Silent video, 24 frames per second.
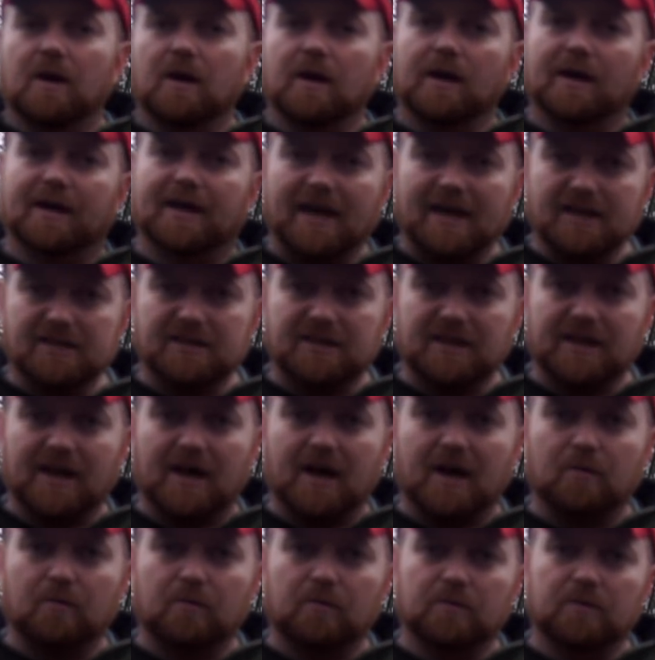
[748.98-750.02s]
I cast it
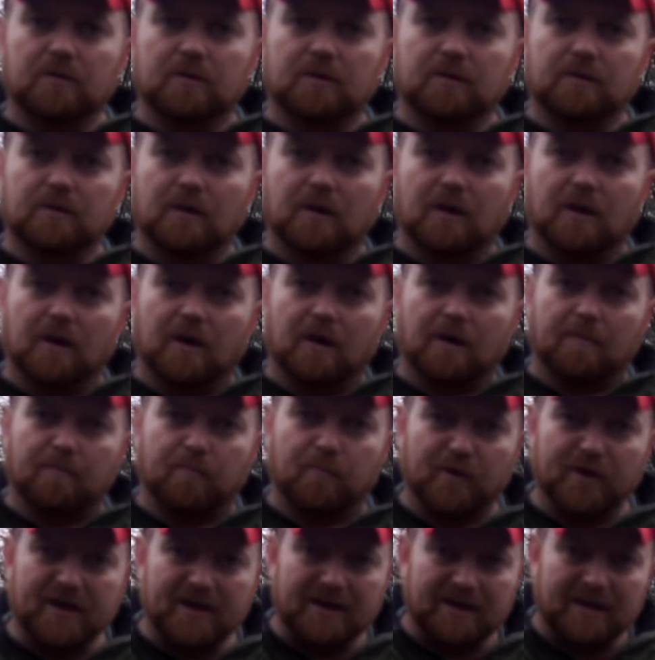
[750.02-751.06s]
out, I
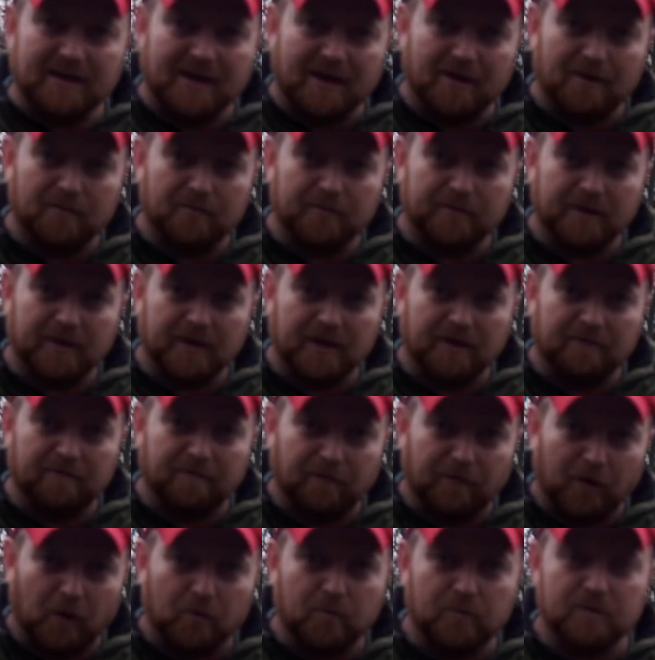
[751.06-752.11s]
bring down the
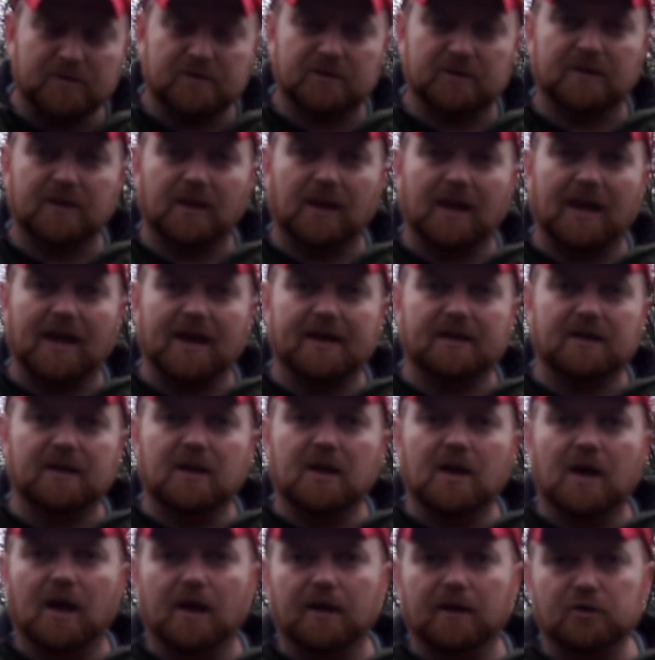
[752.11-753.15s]
float to the lead,
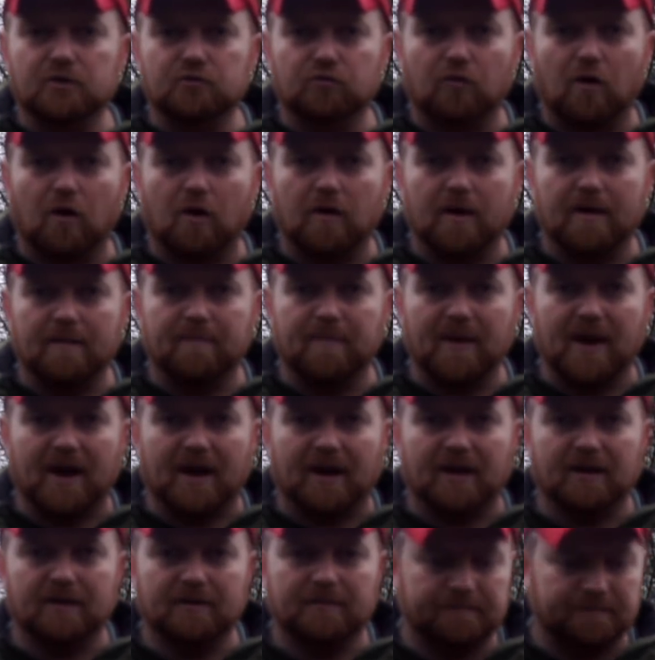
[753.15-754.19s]
and I draw it
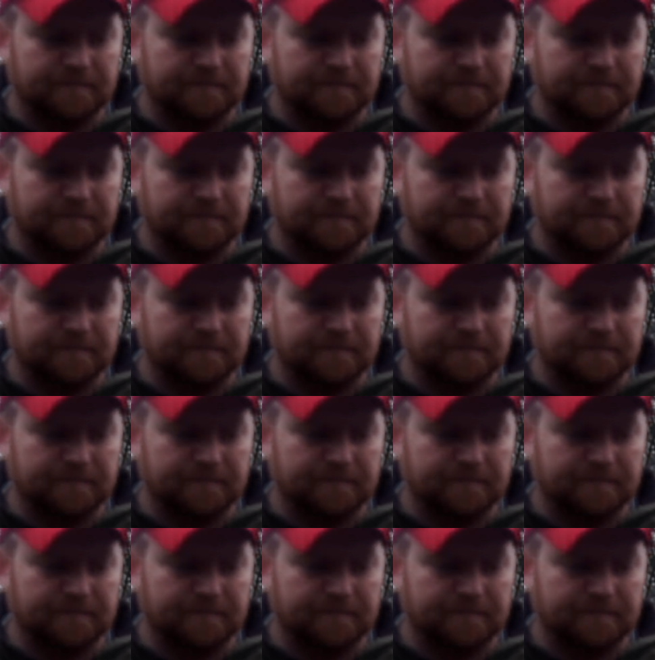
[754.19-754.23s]
back.